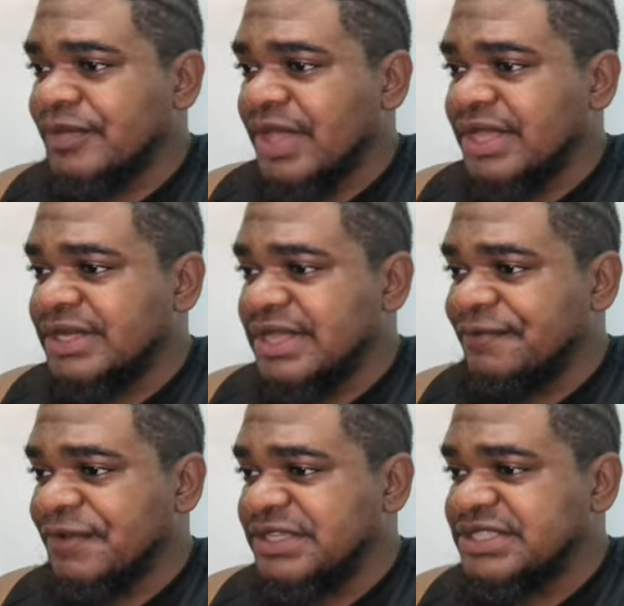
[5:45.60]
I can
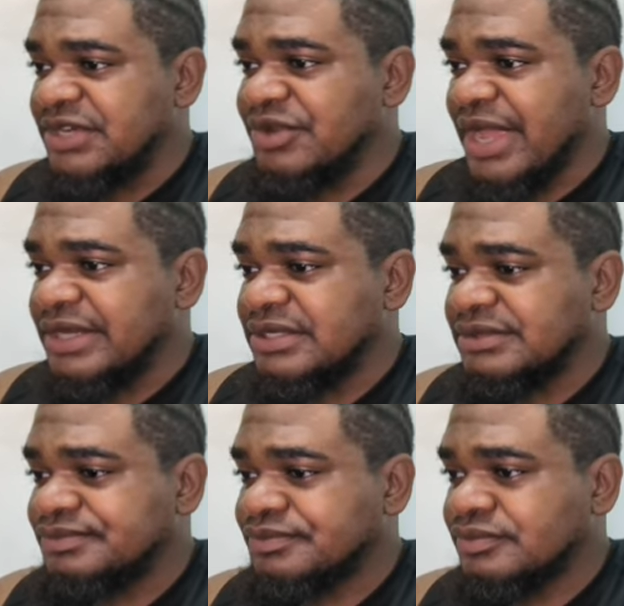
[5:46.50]
definitely tell you that.
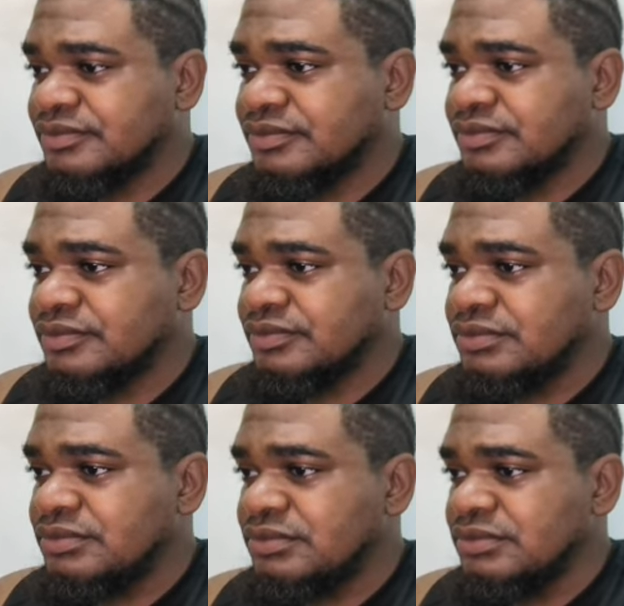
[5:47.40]

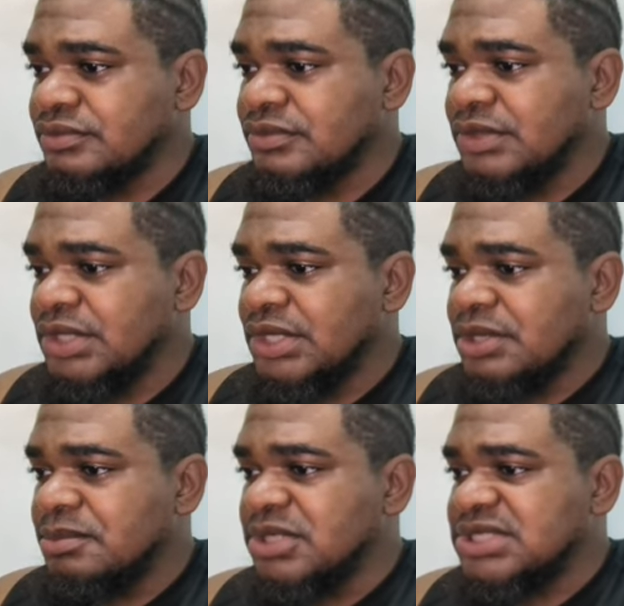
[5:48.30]

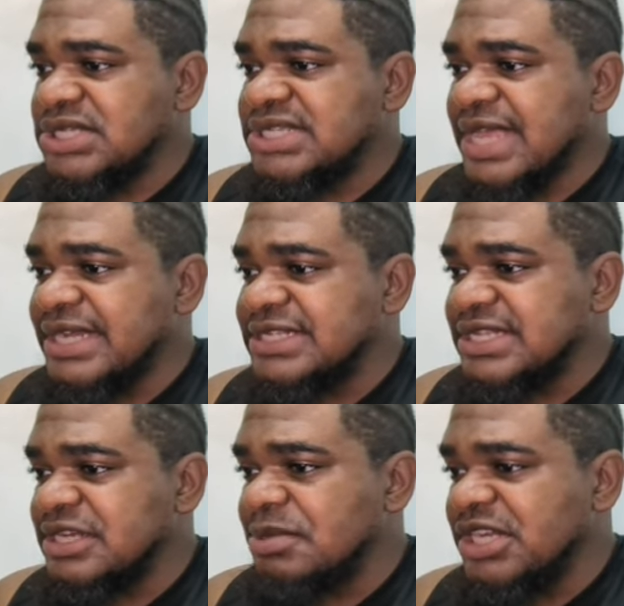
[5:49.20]
The sea sand is
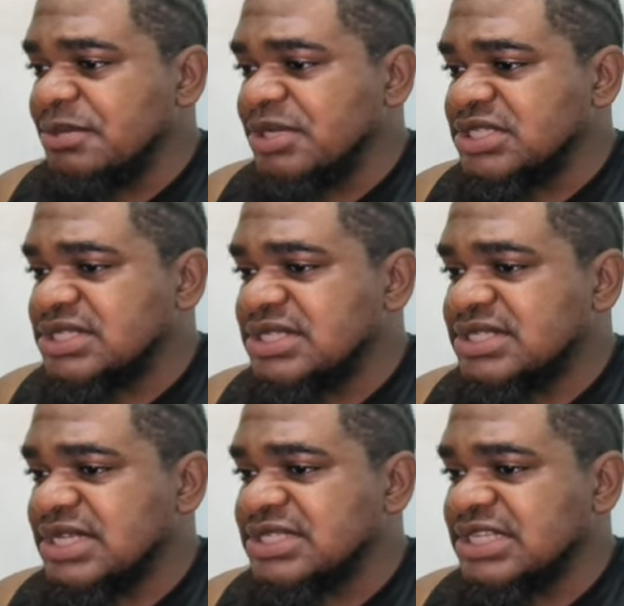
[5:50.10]
in the building, brothers and
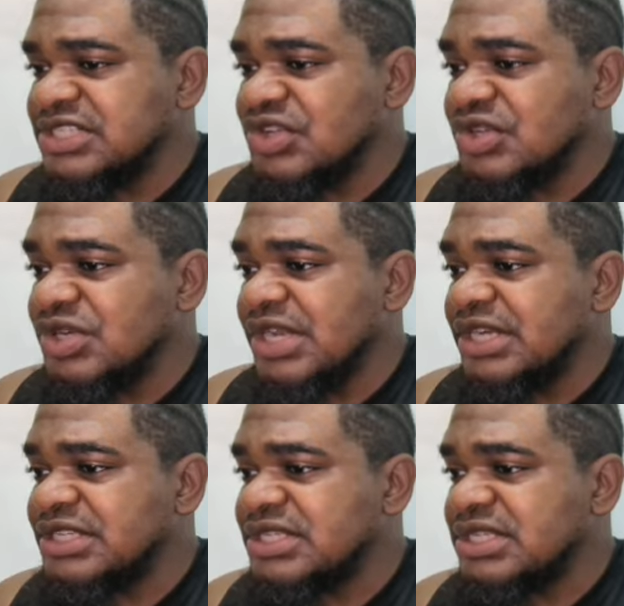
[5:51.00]
sisters, and as you can
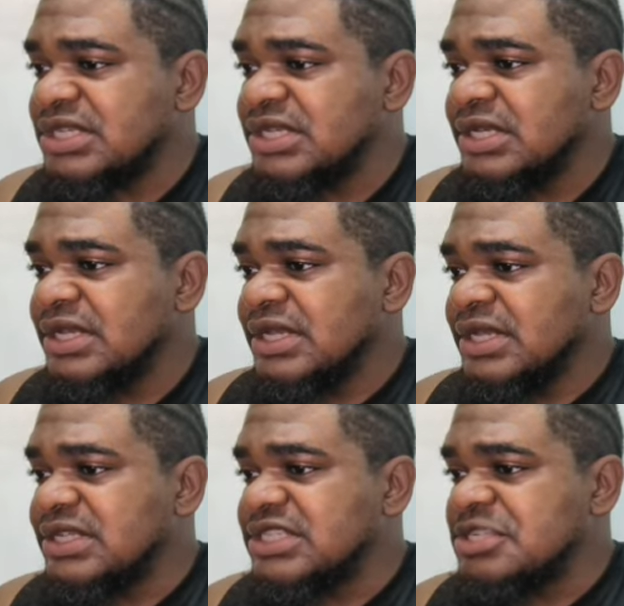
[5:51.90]
clearly see,
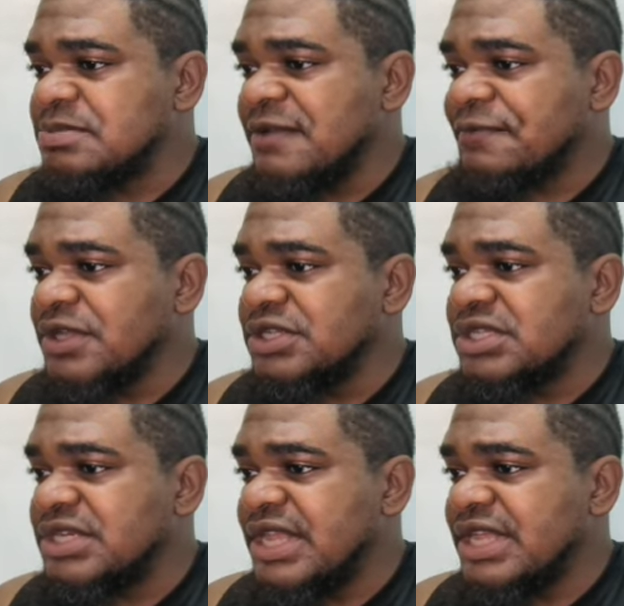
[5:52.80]
this is Bayfront
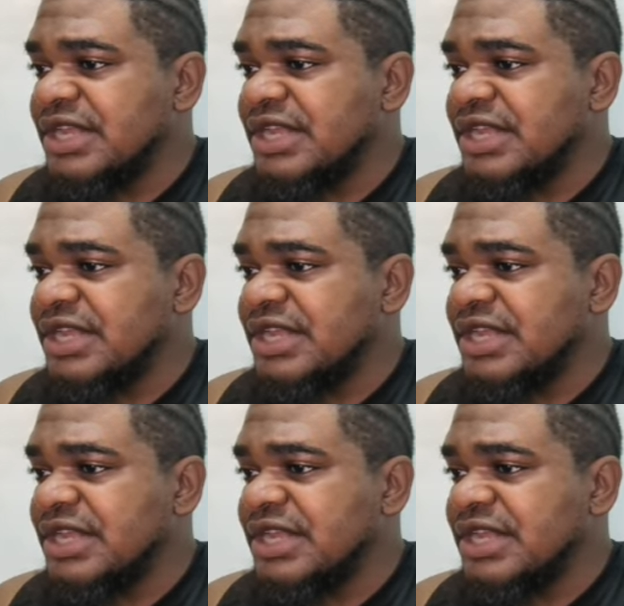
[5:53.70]
today.